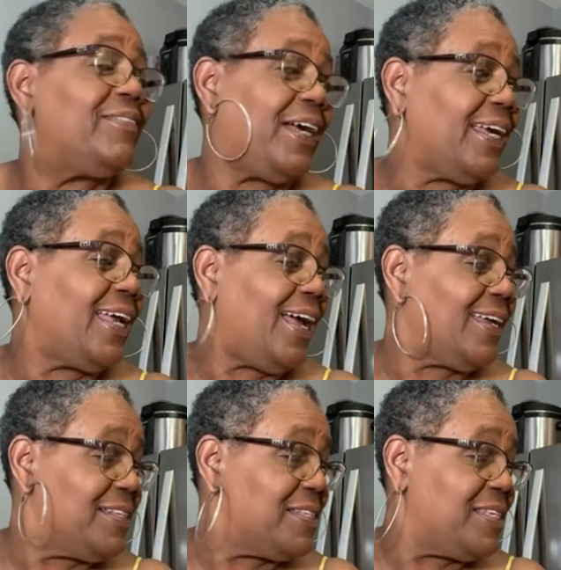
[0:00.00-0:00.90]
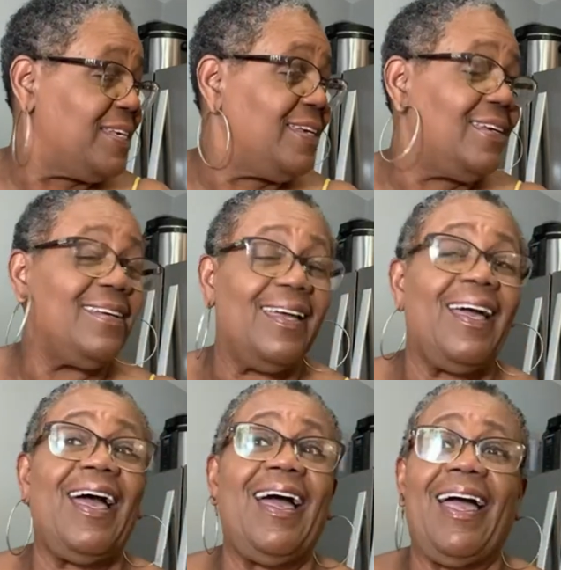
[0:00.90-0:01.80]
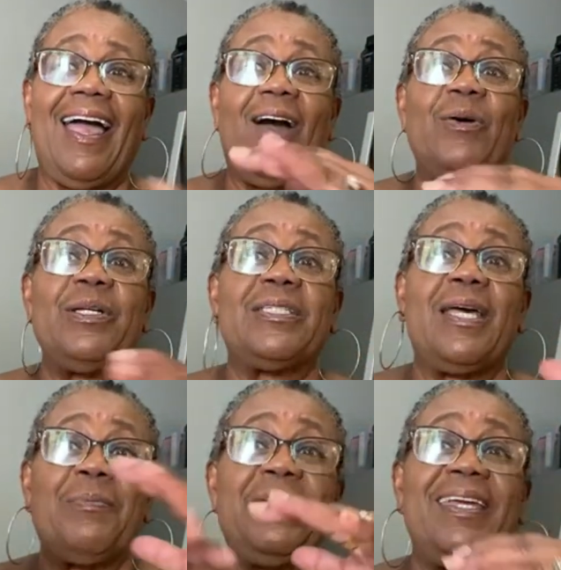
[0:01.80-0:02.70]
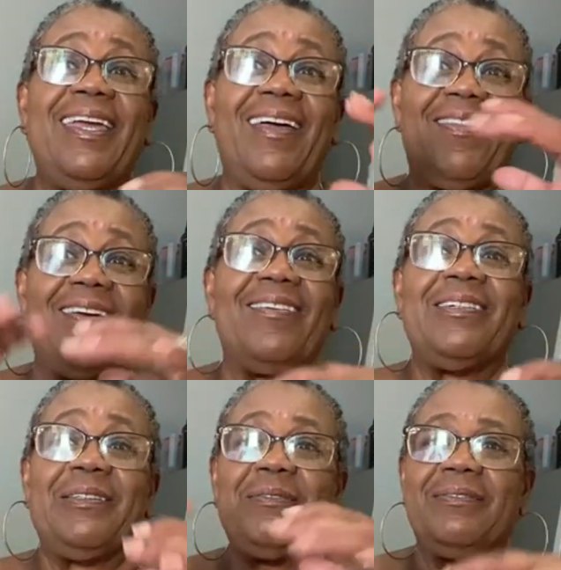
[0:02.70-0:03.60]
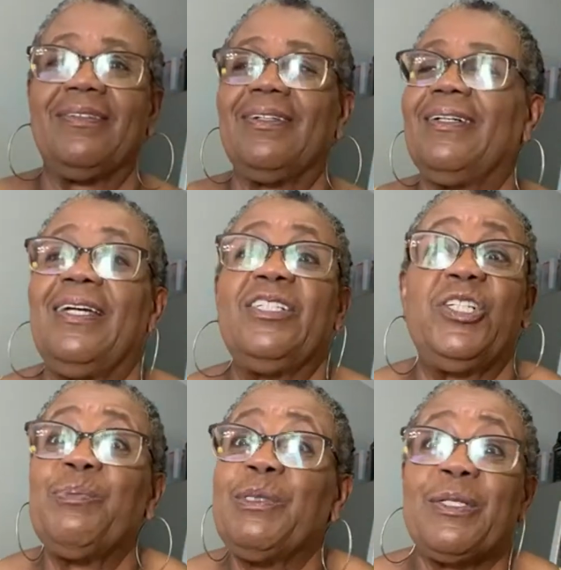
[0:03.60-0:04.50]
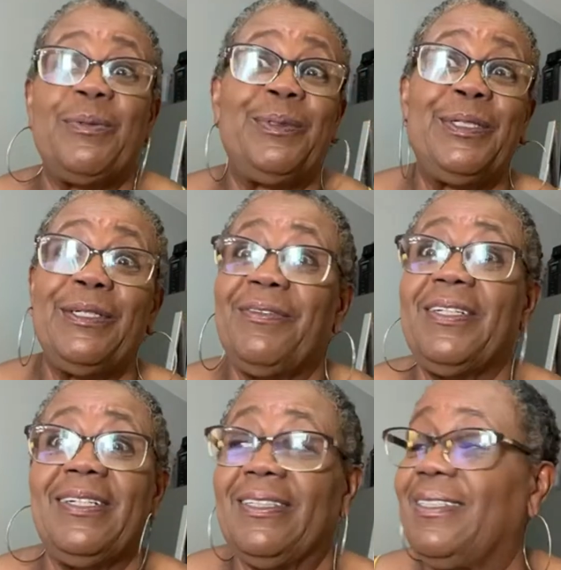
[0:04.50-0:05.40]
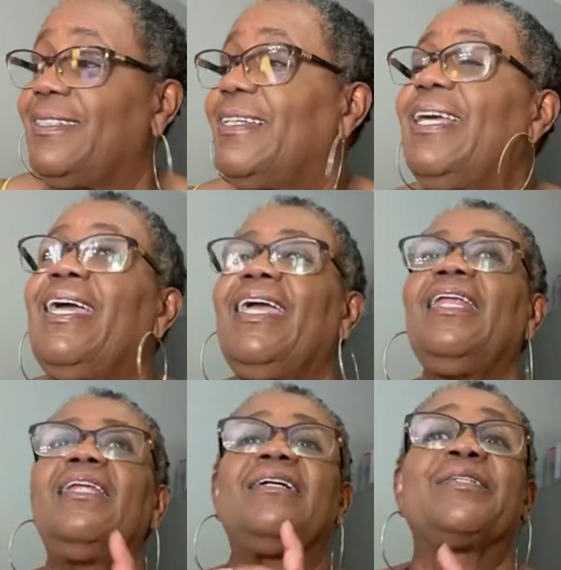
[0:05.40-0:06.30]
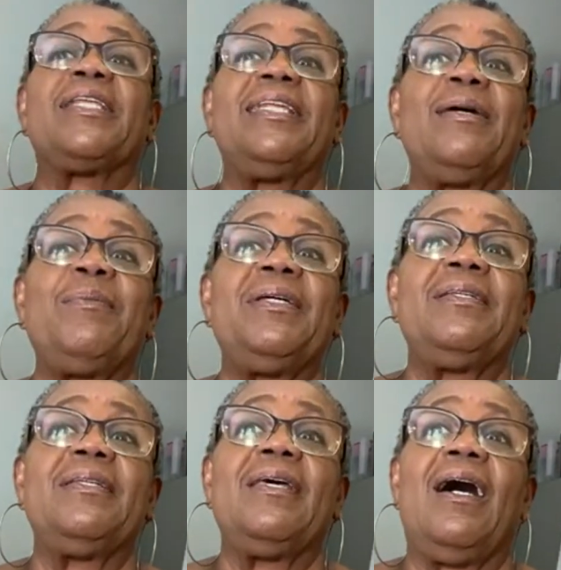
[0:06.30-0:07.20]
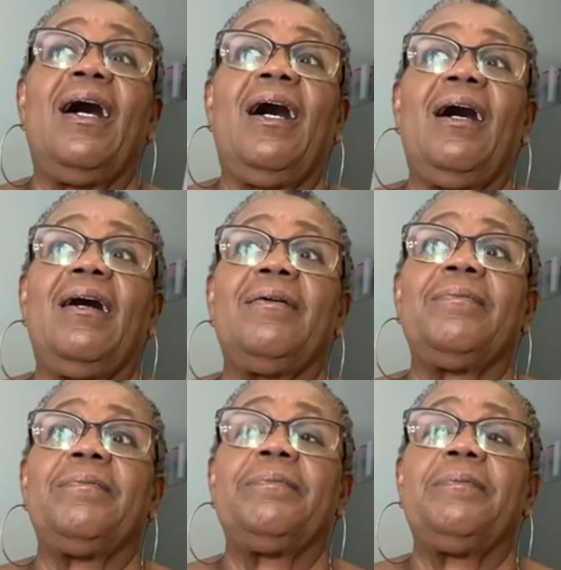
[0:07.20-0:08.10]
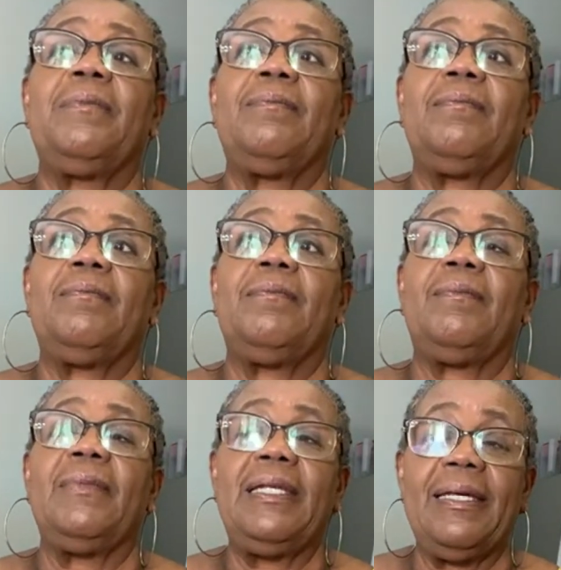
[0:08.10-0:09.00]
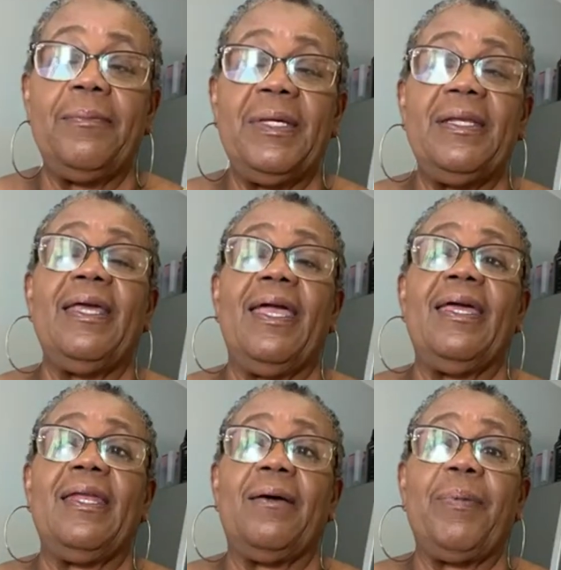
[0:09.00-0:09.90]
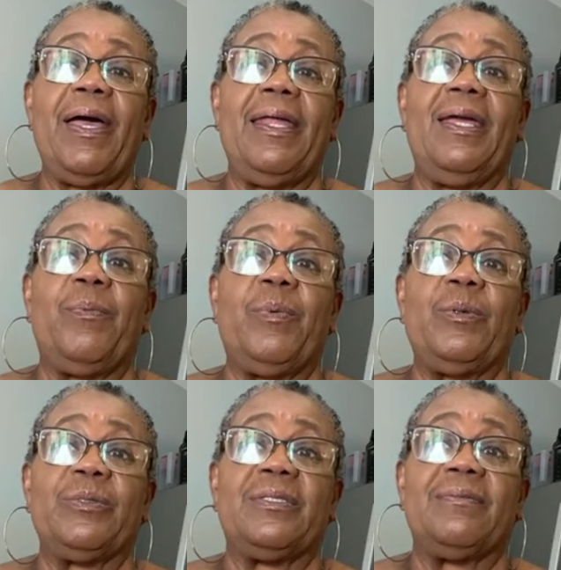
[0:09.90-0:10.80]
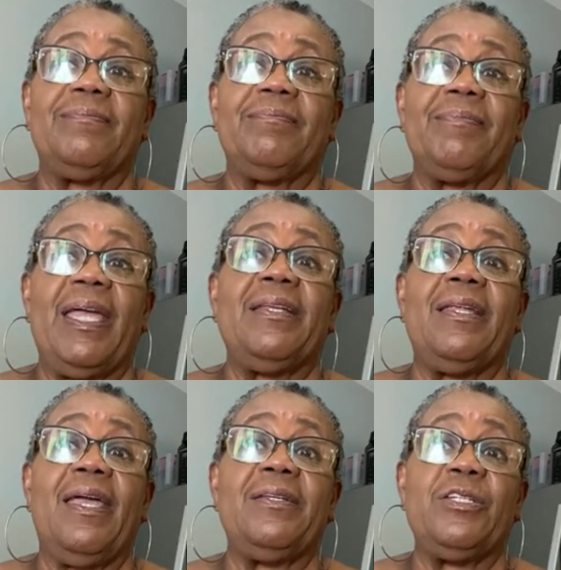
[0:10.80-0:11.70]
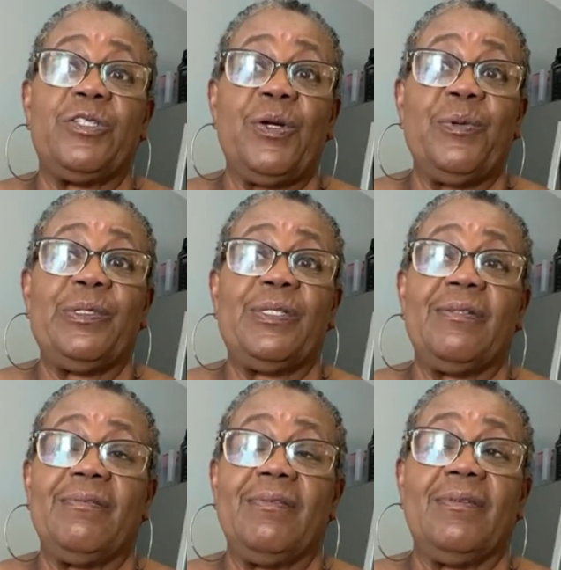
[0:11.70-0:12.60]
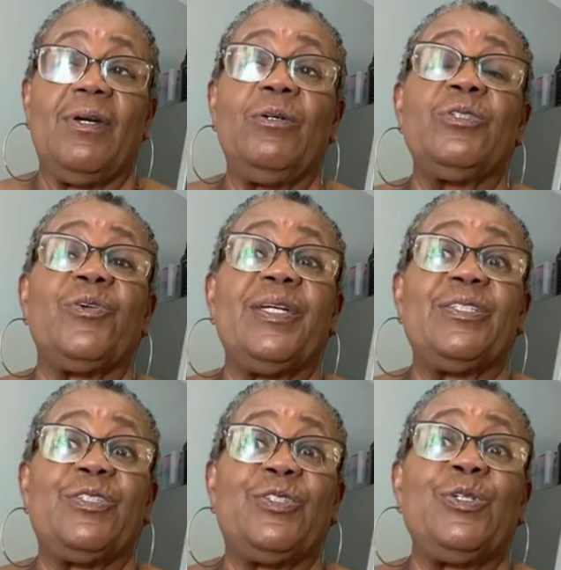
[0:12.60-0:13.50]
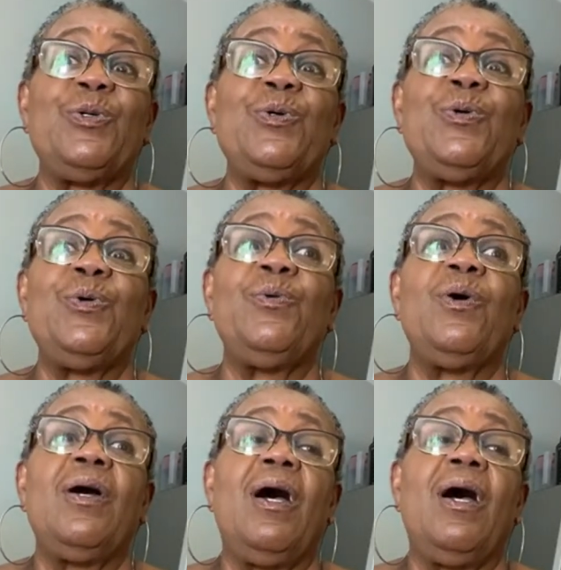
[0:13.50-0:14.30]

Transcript: I, I can see how it's coming together. Jimmy's going to love this. He loves lemon, um, lemon and uh, pineapples and, and desserts. Those are his two